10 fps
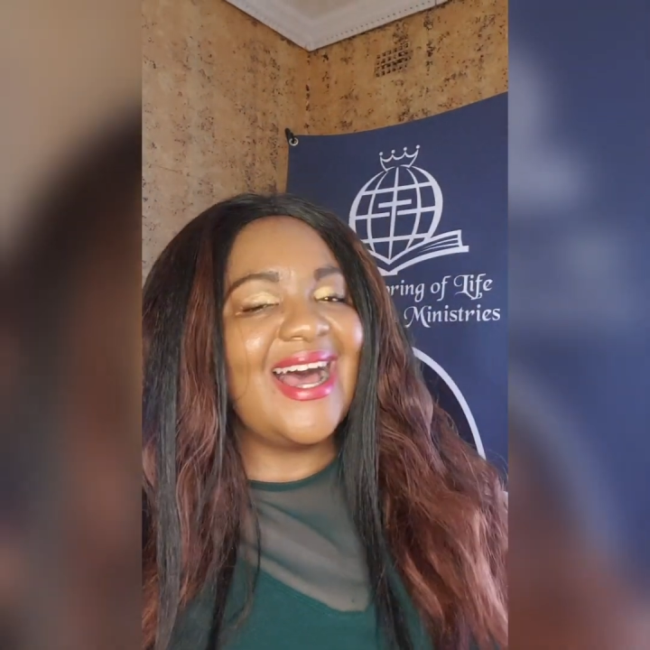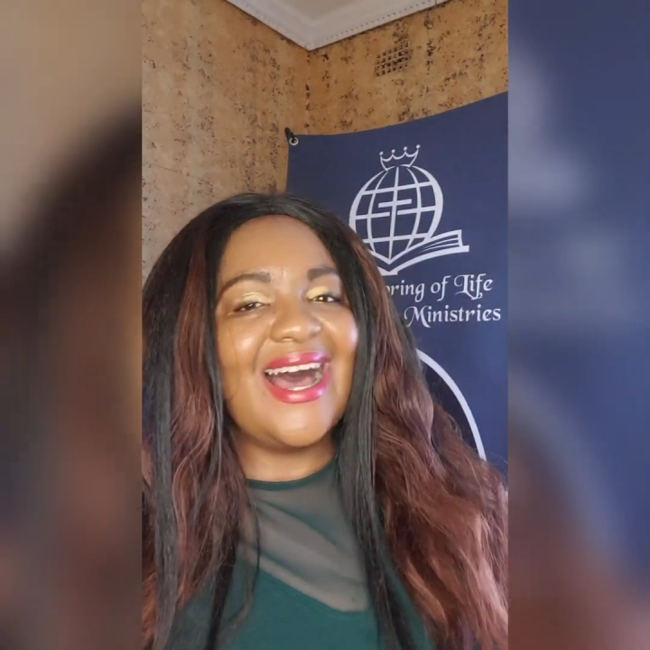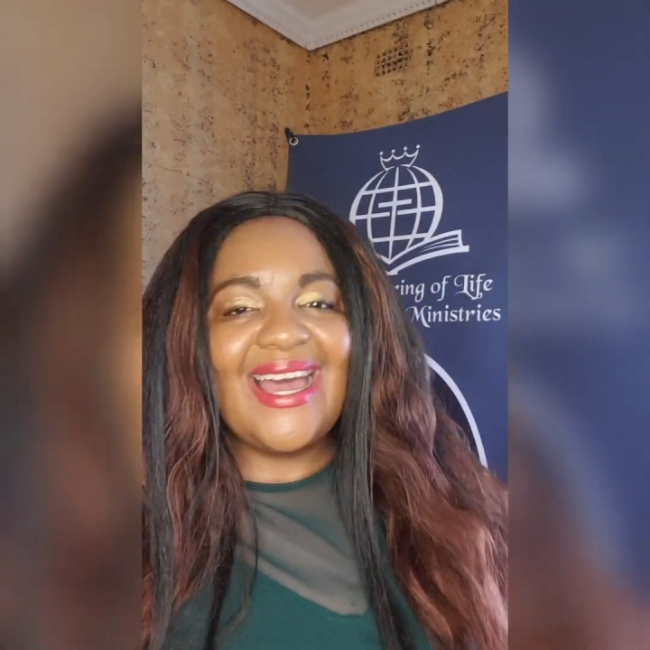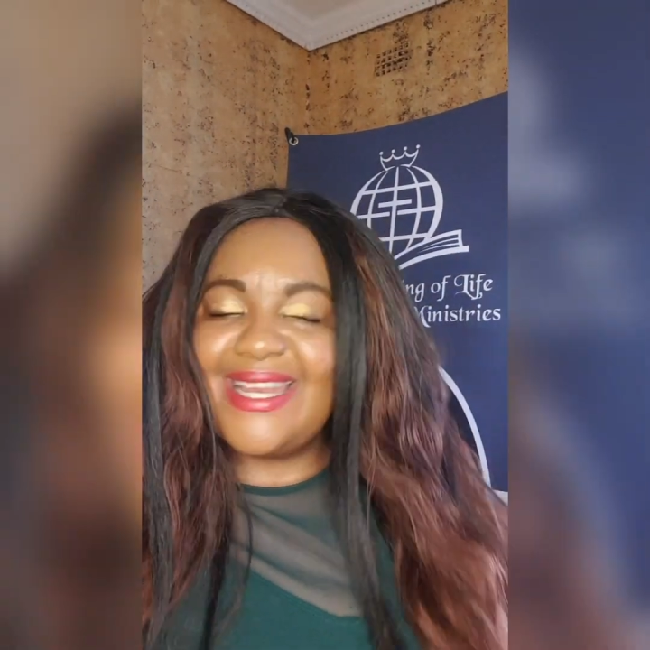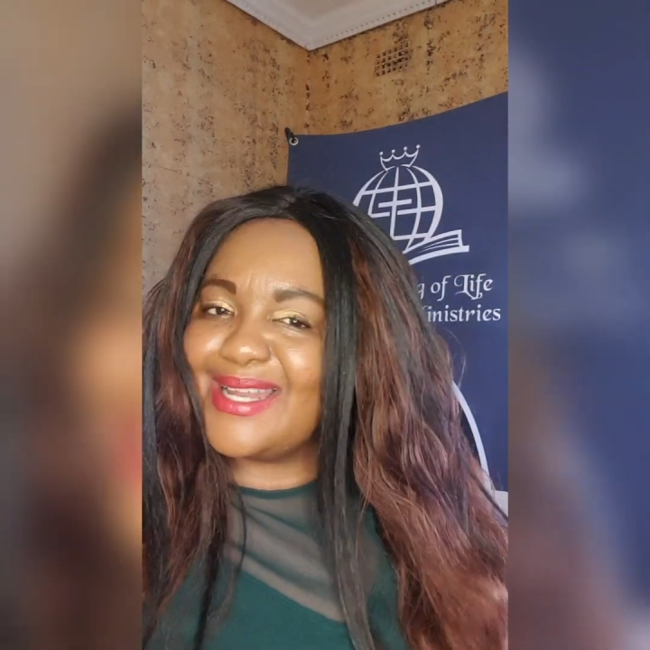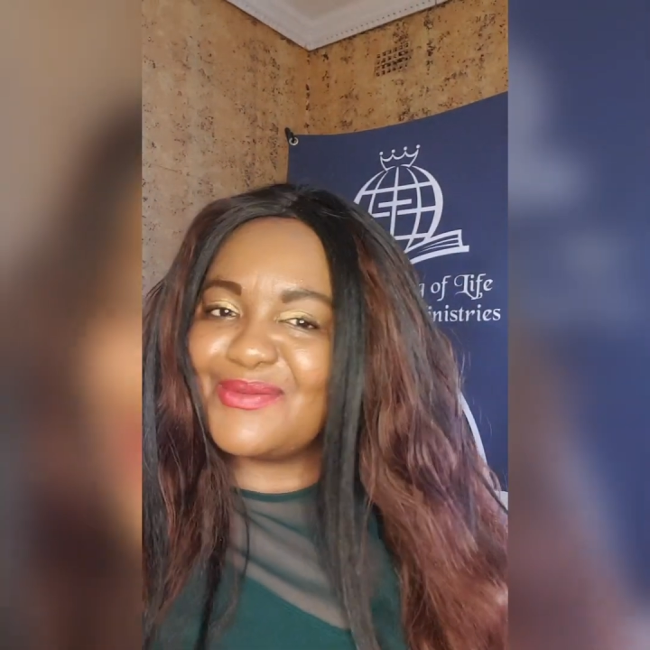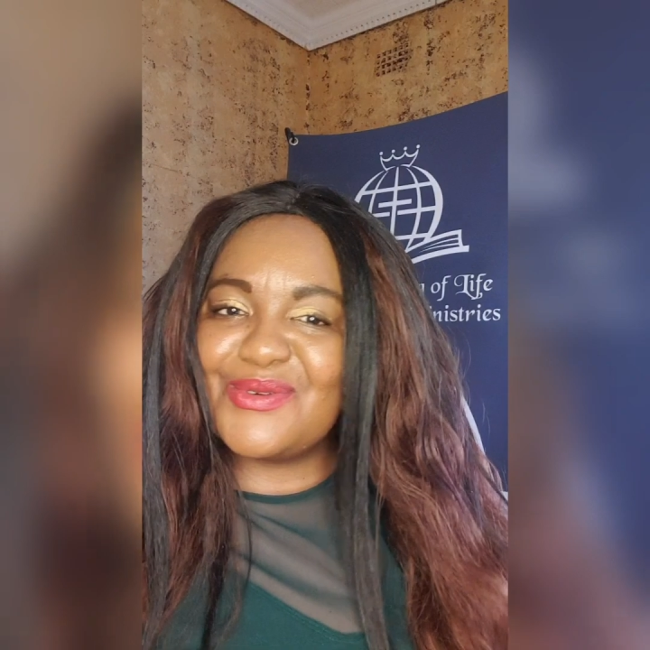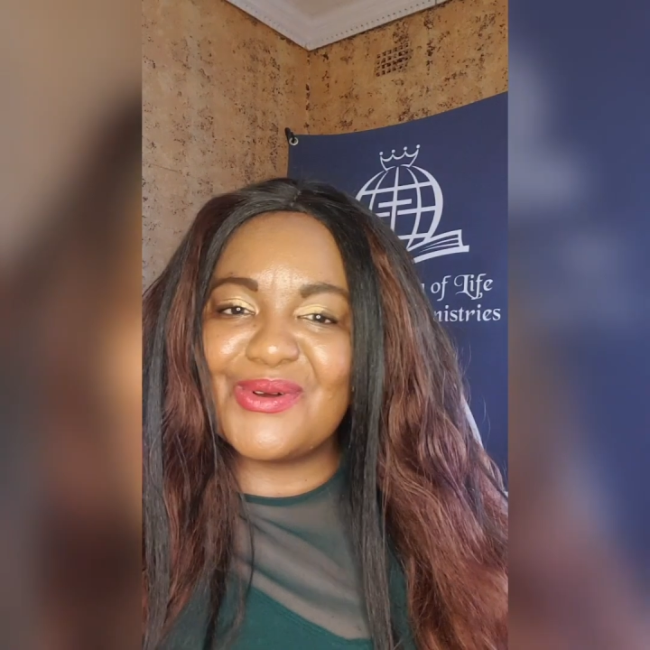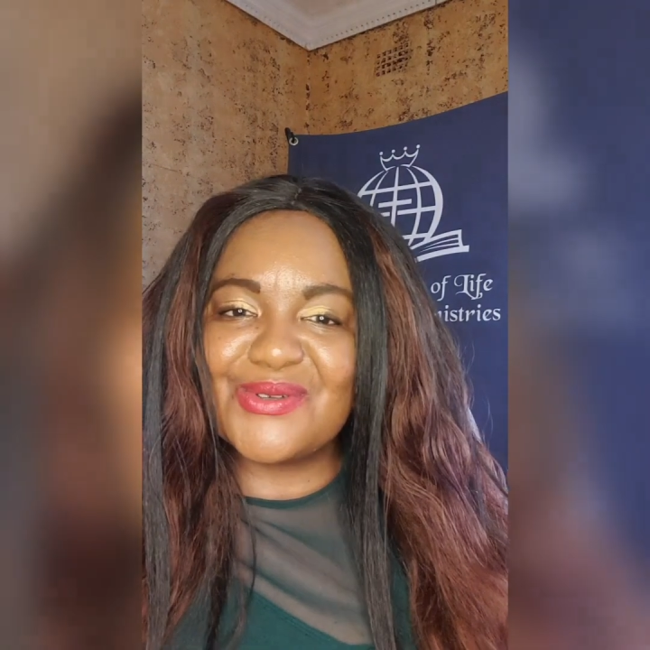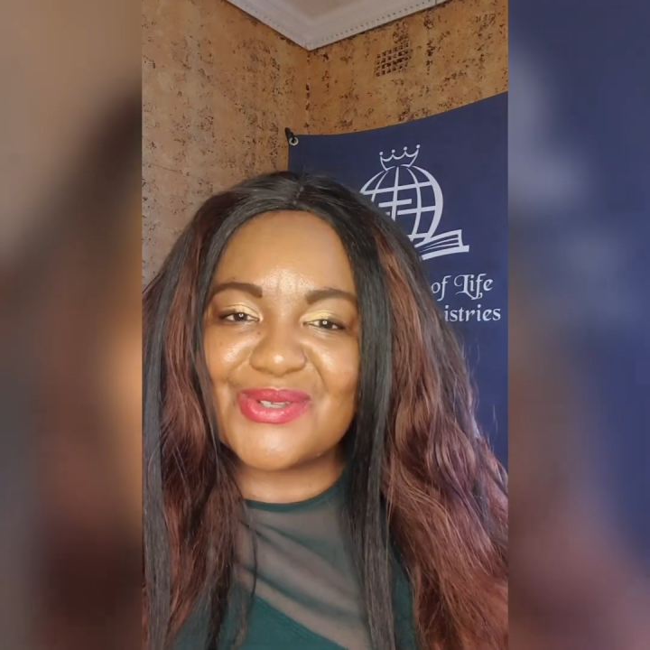I love
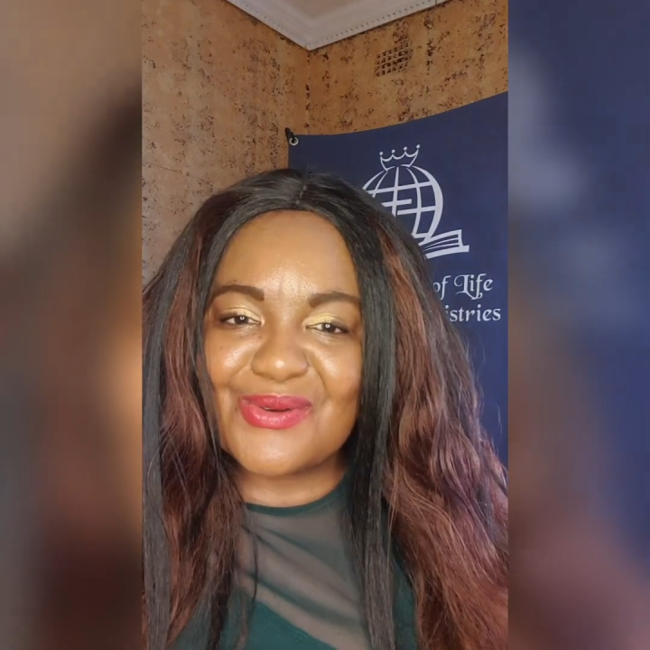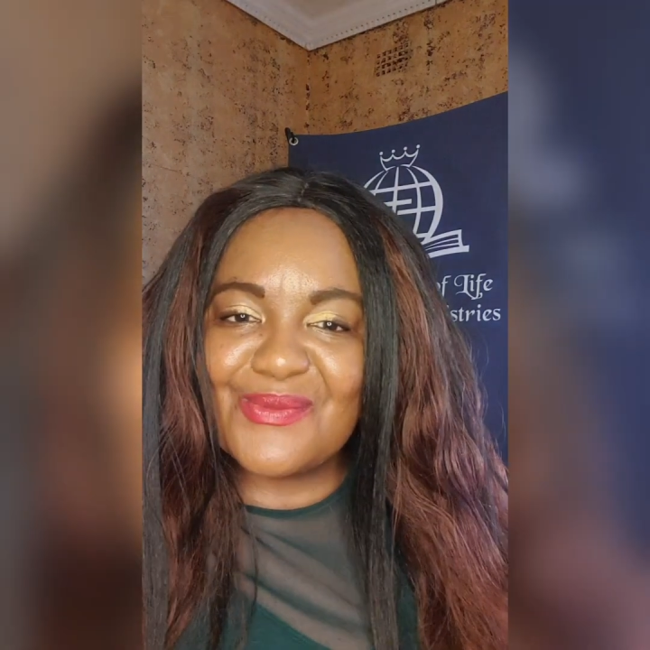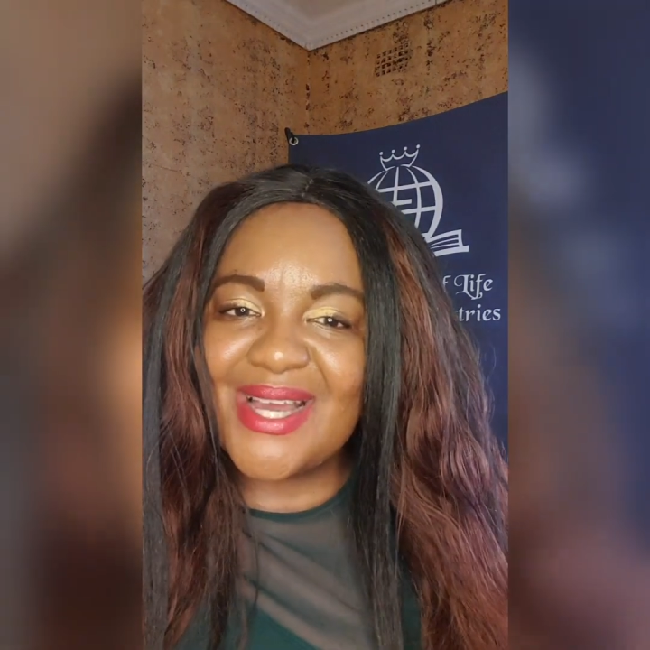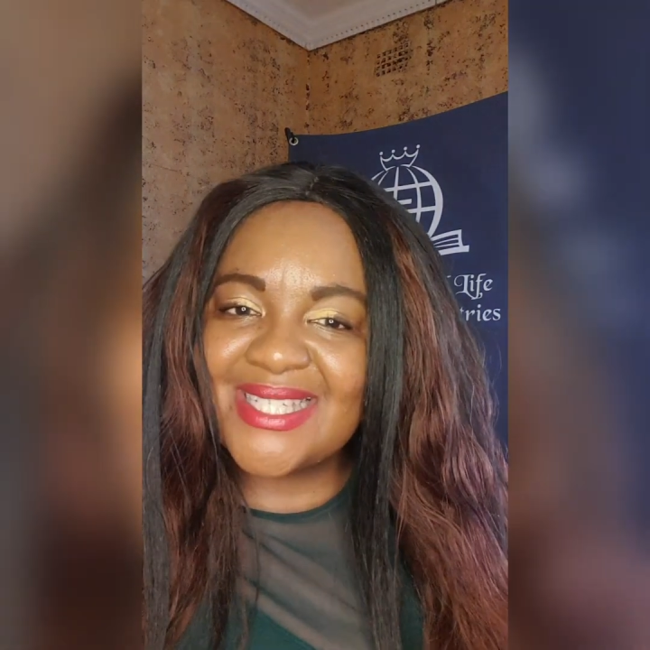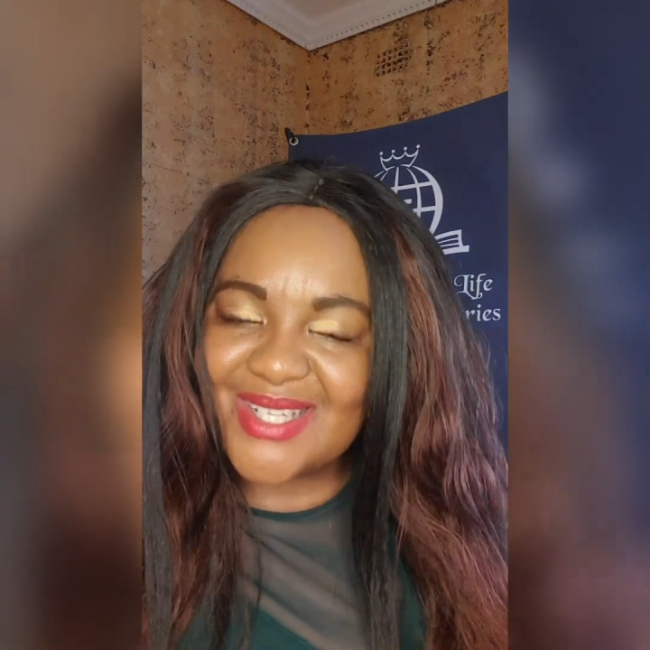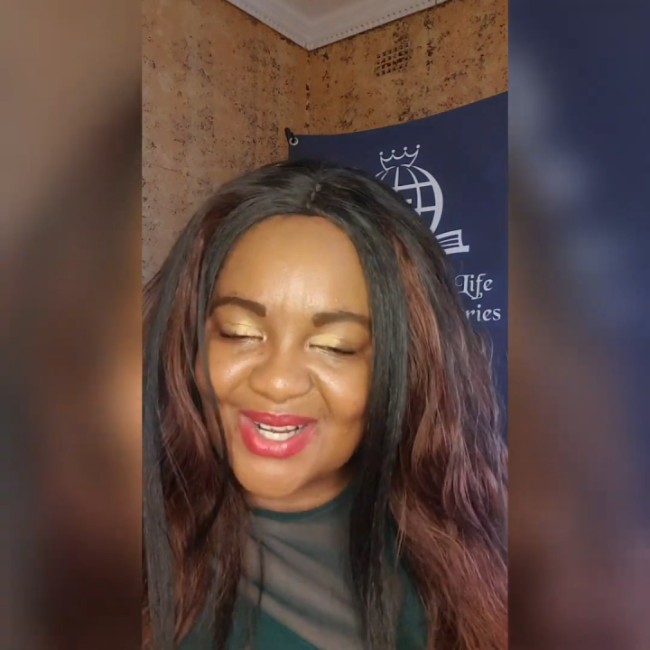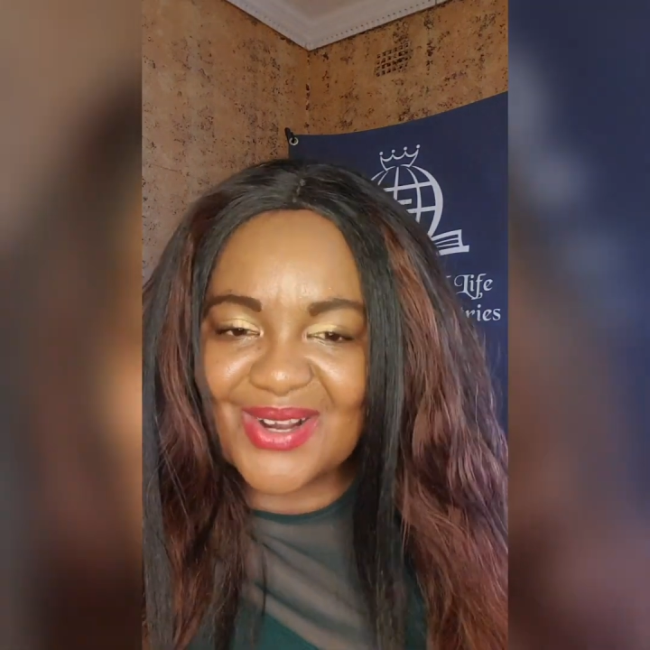you all so much.